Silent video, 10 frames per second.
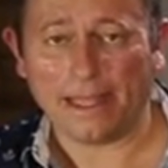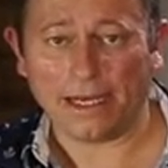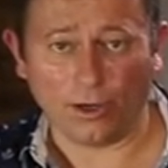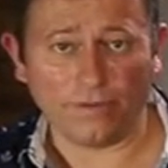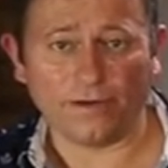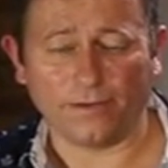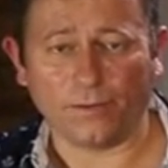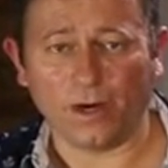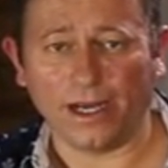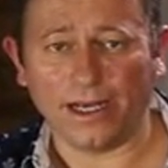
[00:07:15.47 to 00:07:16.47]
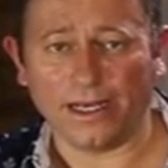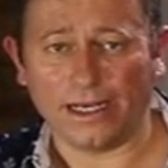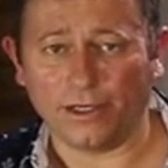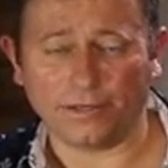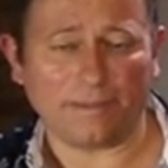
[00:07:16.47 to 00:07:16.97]
And I offered him the wine, and
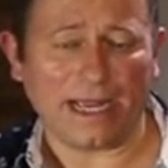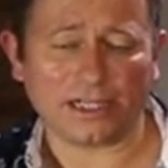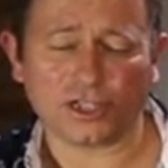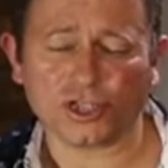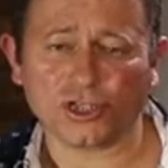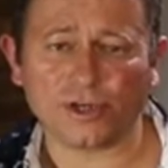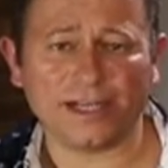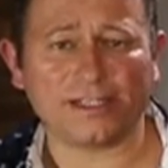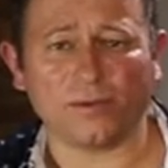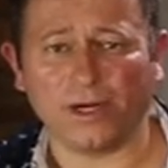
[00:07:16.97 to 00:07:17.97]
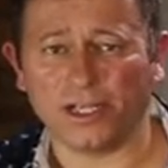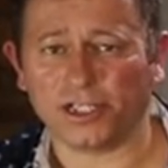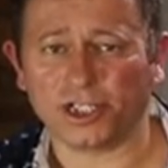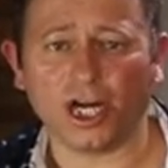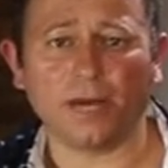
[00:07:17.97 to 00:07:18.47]
he looked back straight away,
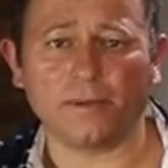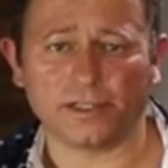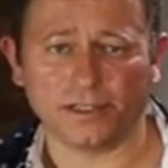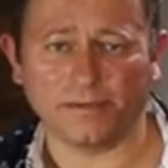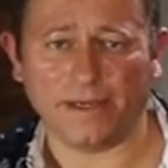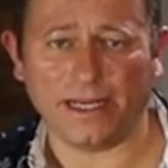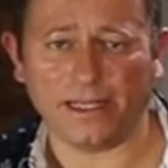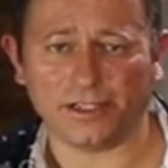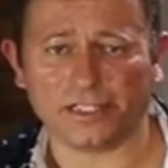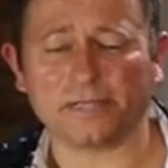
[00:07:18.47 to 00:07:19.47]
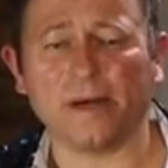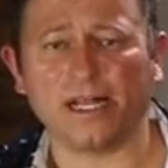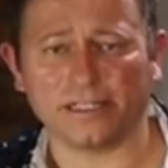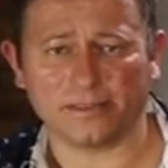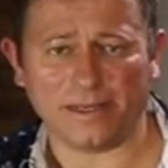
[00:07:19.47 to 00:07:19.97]
sharp as could be. He just
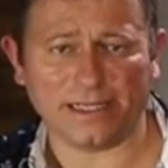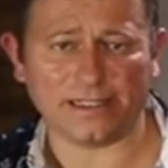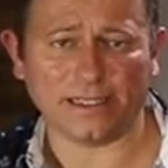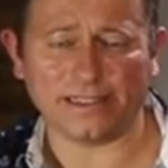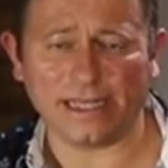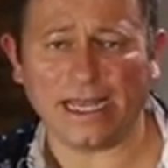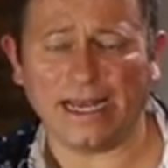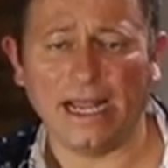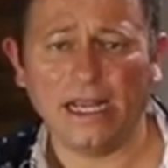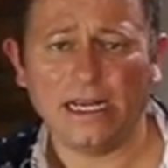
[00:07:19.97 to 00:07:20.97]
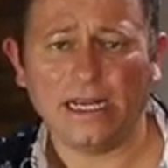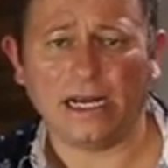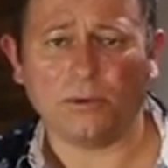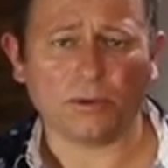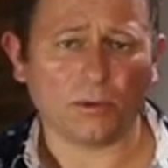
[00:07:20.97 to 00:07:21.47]
smiled at me and said, "Dan,
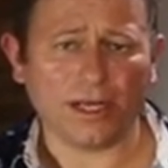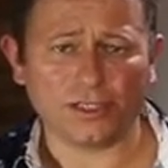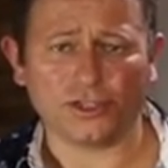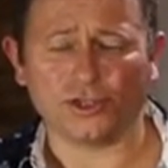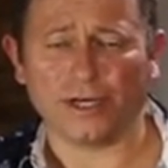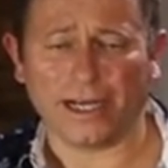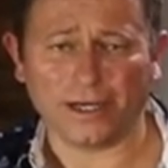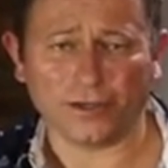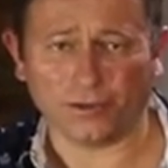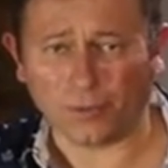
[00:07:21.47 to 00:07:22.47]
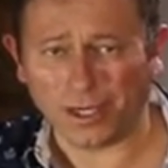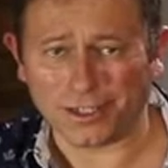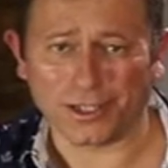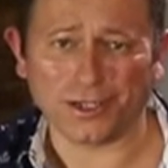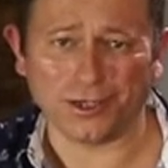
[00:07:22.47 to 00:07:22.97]
I want wine to drink, not wine
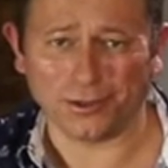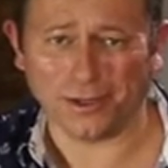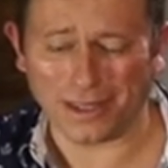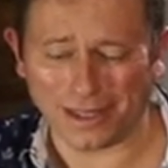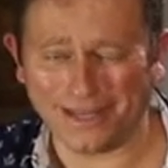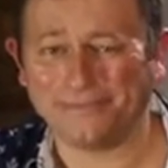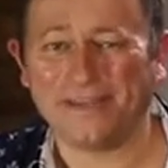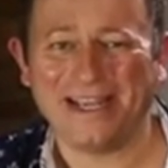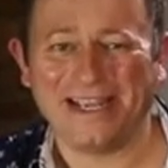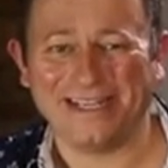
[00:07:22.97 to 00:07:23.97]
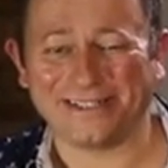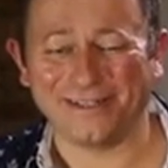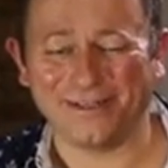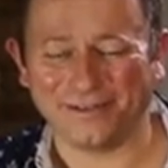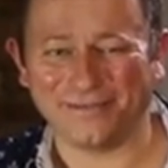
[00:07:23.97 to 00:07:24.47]
to cook with." He has a
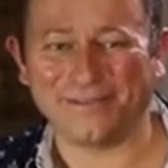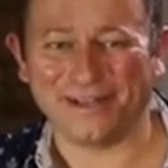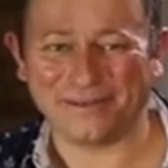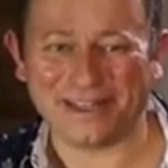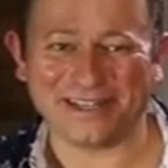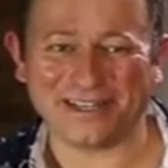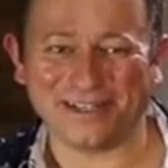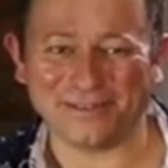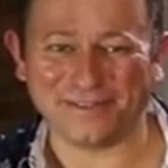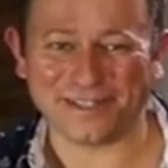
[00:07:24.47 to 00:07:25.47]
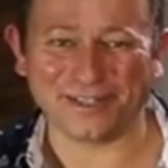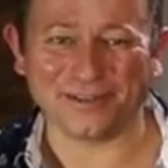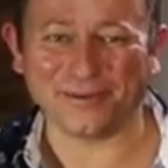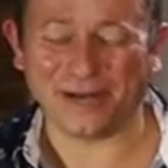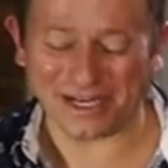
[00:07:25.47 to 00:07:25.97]
lot of fun with the other golfers, a
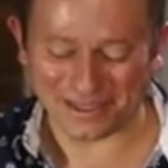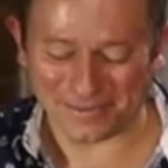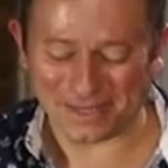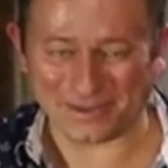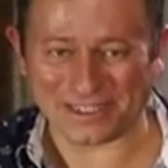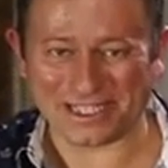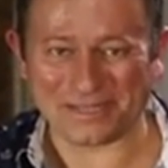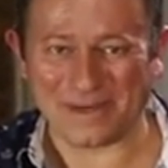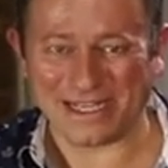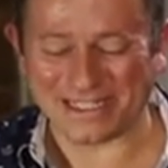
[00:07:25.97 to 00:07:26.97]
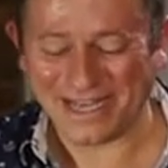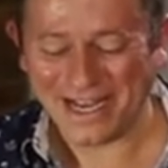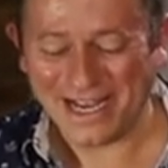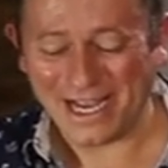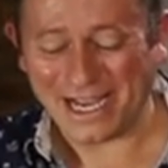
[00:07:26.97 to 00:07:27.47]
lot of wine at other people's expense,
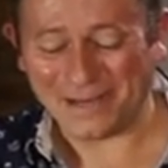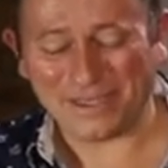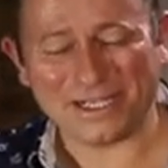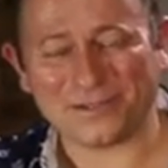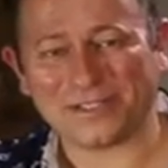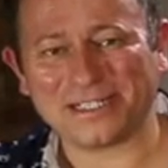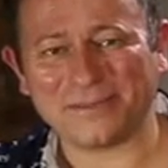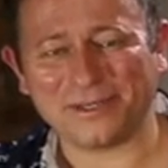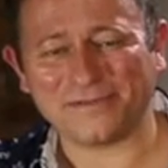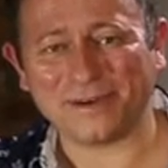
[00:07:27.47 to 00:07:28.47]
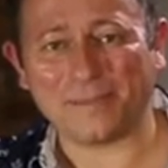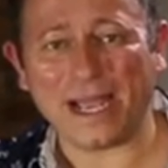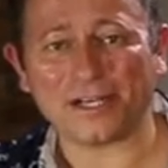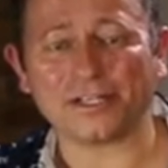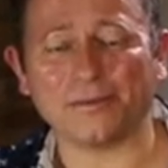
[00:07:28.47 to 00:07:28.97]
but he's also someone who's very
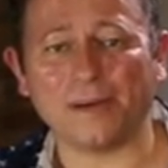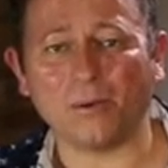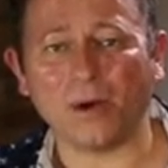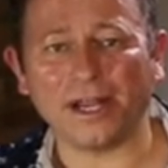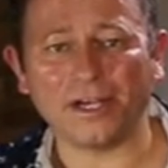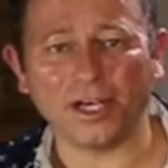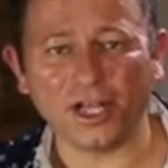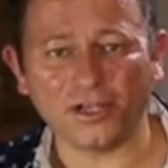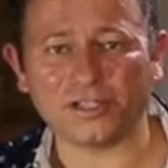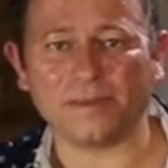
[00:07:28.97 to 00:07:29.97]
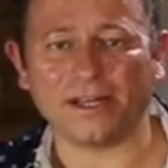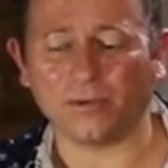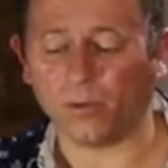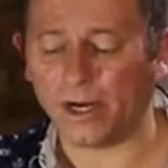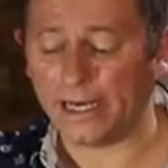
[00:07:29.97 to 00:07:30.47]
passionate about wine, knows about
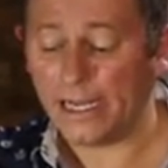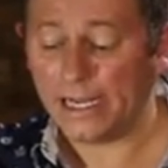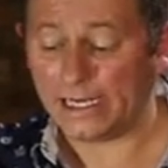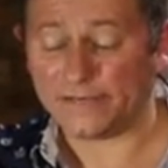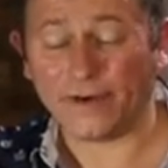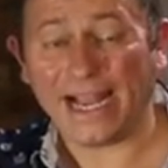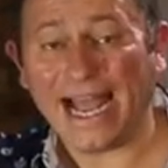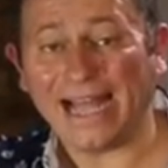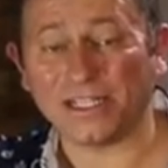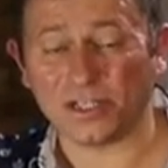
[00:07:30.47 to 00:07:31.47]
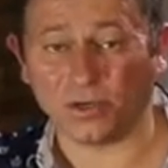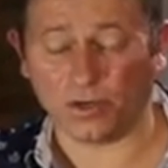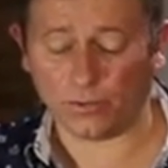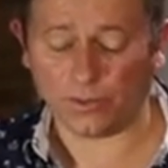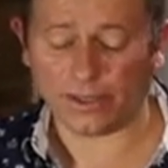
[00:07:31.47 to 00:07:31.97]
the wine, and he's very
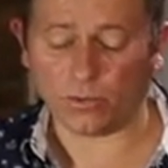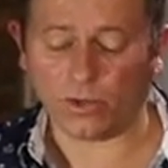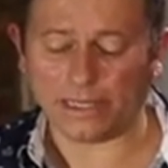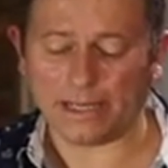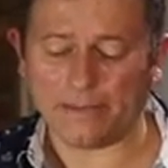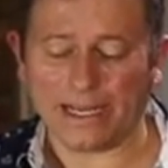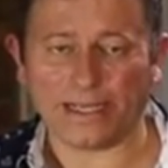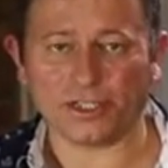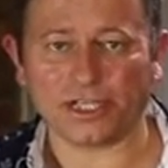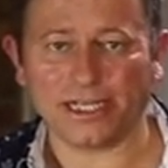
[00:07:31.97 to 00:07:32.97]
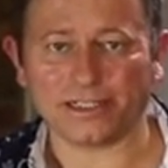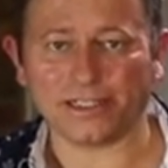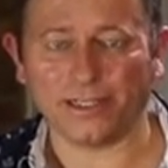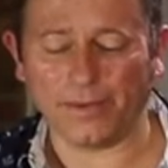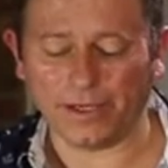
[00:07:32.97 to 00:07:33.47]
hands-on with what they make and chats
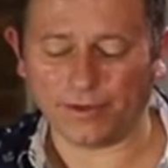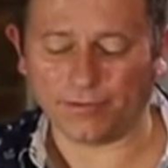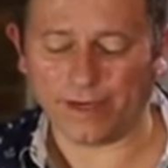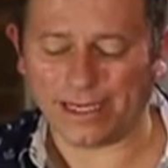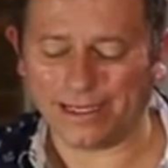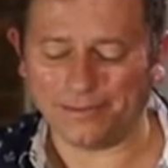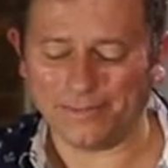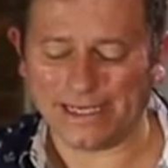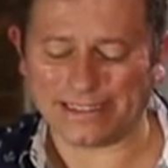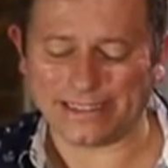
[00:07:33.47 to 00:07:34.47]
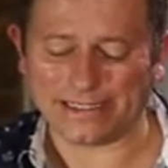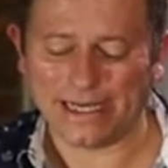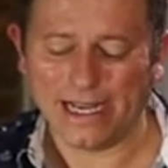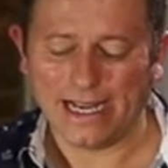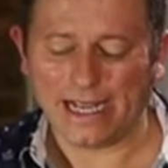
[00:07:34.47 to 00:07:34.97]
to Louis on a regular basis.
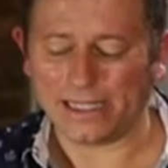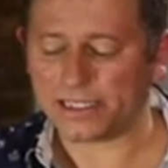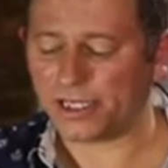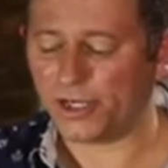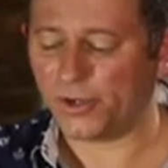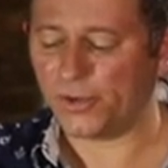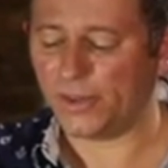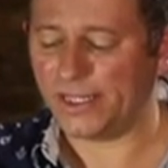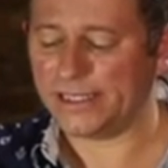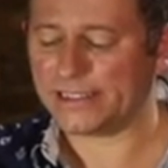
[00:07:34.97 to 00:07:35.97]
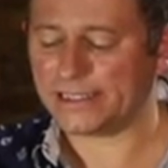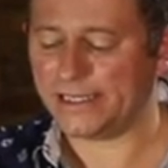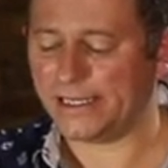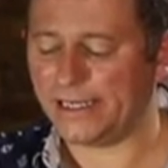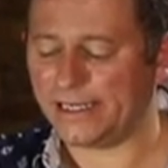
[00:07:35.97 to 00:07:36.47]
And so this
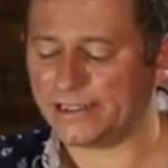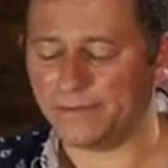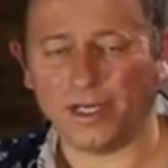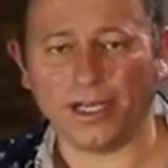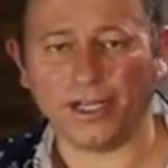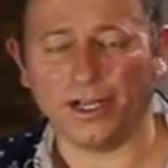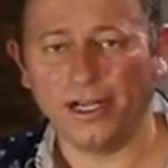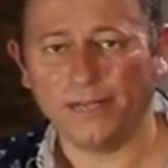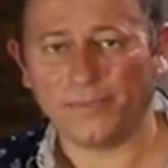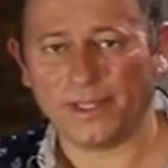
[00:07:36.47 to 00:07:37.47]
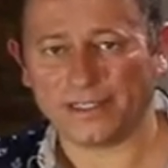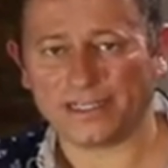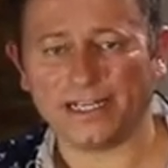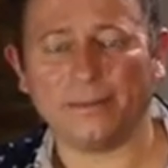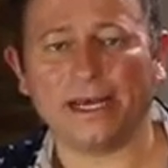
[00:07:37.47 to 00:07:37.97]
is a Merlot that's
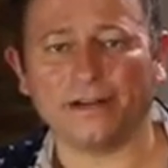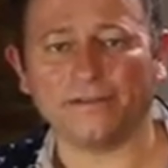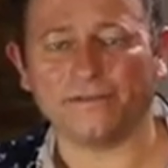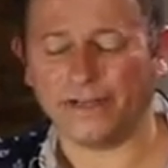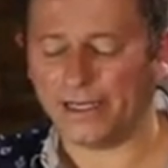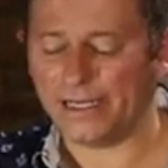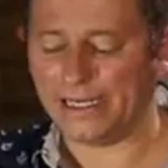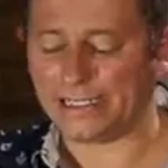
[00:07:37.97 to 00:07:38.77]
come out of an